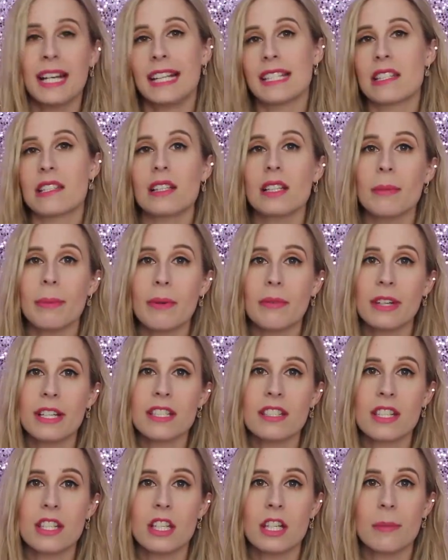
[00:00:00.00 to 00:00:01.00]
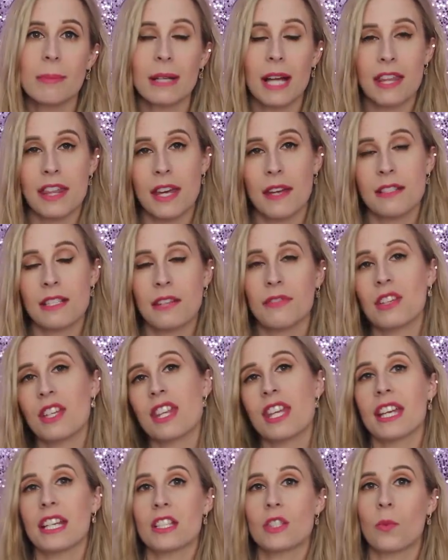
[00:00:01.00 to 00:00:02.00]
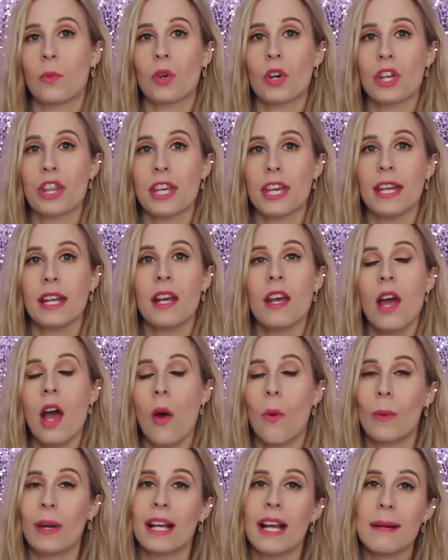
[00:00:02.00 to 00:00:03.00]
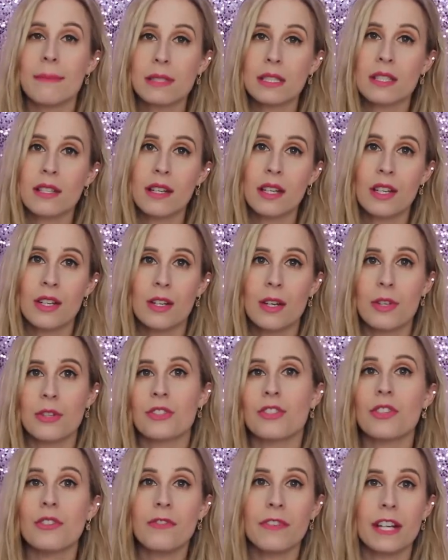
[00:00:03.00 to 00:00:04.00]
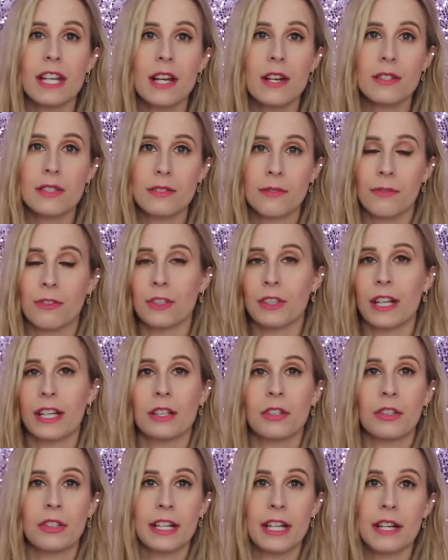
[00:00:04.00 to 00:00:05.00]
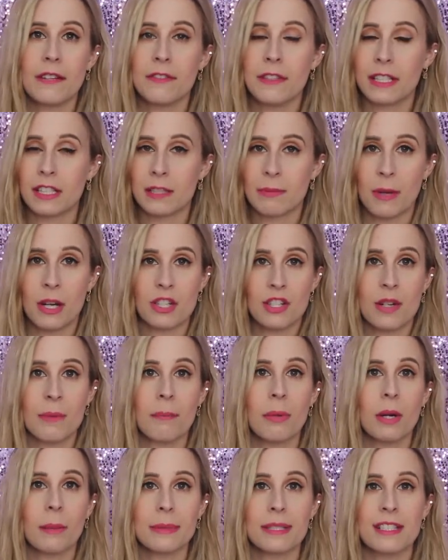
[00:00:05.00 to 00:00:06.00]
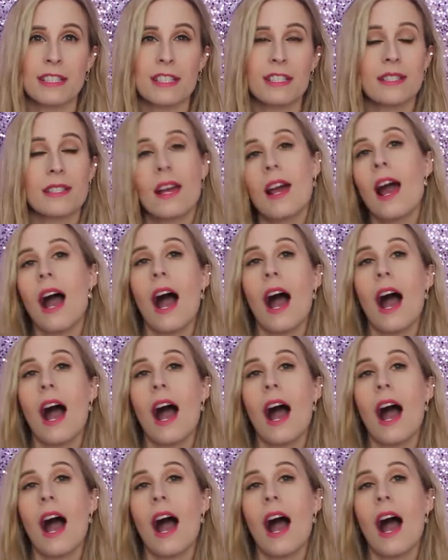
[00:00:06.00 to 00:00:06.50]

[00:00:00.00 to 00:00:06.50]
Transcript: It's a little bit riskier, but I definitely think it's worth it. When it comes to, you know, there's certain videos for like creative expression purposes,